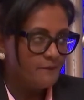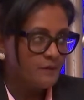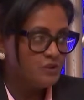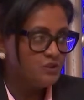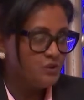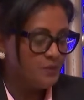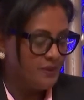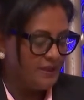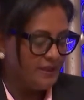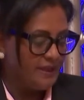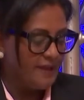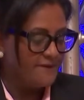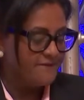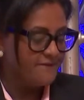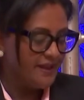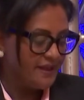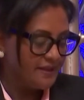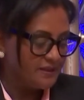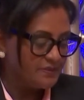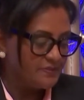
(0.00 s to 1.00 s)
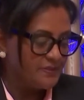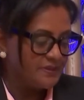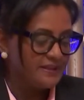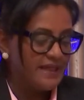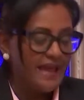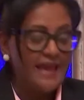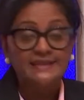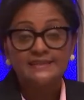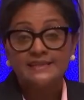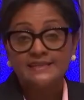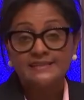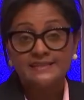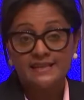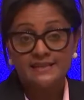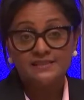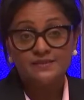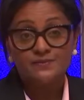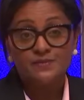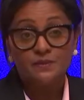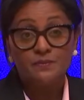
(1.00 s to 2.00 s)
to be available and
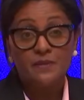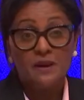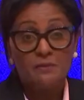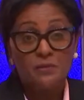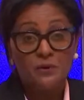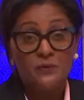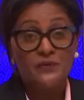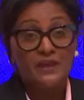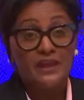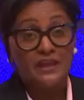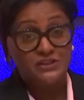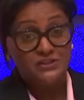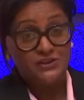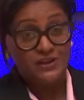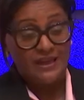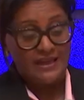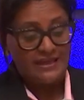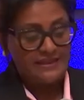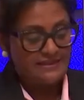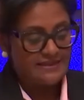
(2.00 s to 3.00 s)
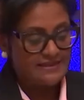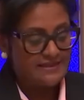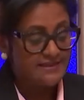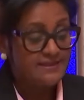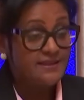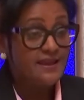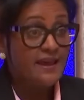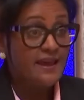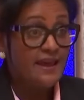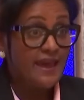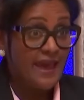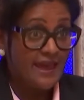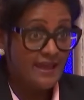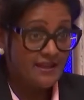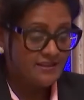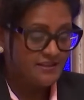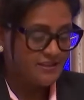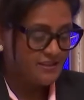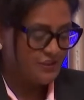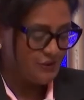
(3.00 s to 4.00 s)
accessible by both educators
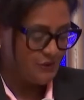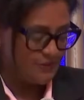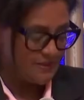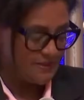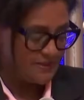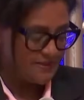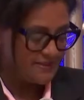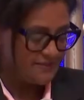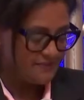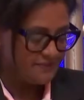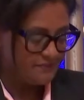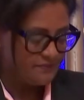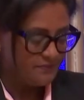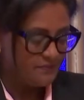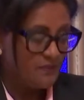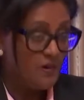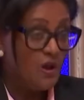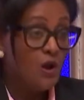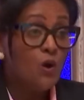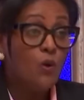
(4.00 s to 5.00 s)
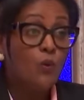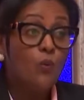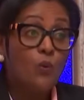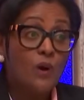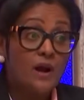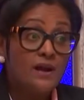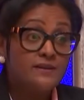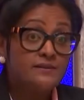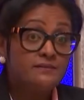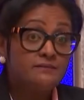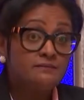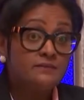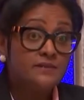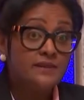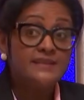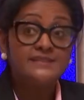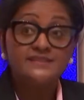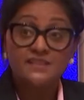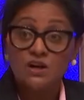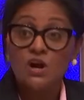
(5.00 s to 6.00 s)
and students. One
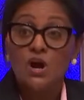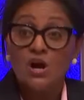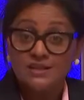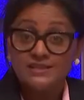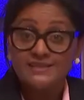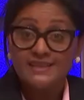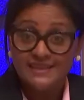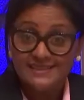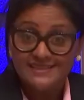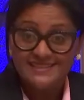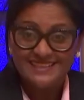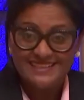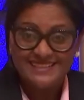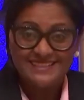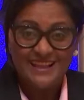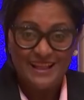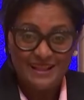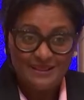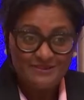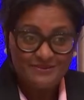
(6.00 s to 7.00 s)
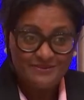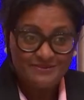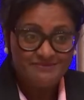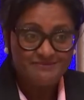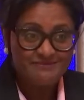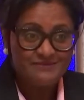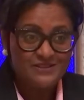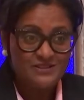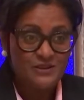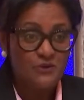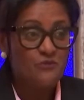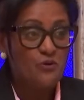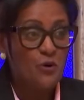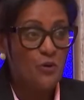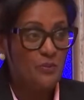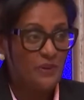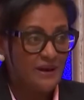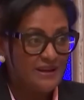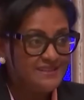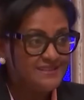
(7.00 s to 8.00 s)
is the content itself, so
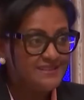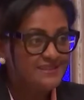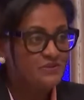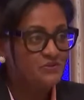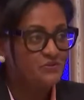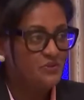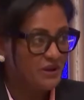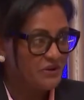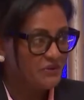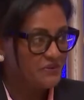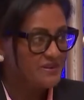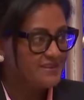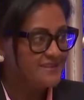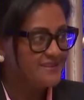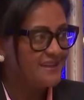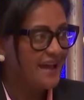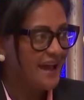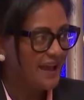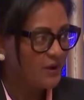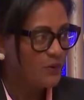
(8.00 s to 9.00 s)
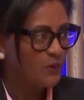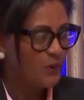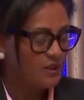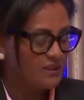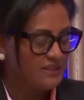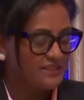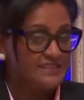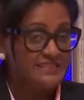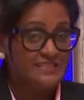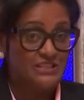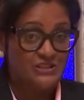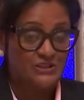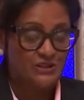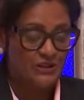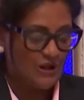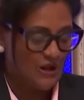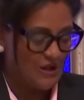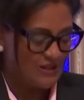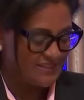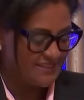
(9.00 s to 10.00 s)
robust, rigorous, high-quality digital
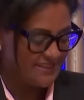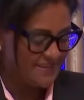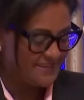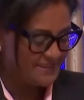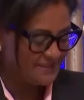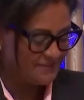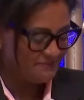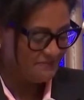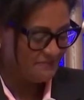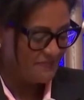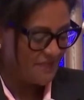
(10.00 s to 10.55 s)
content.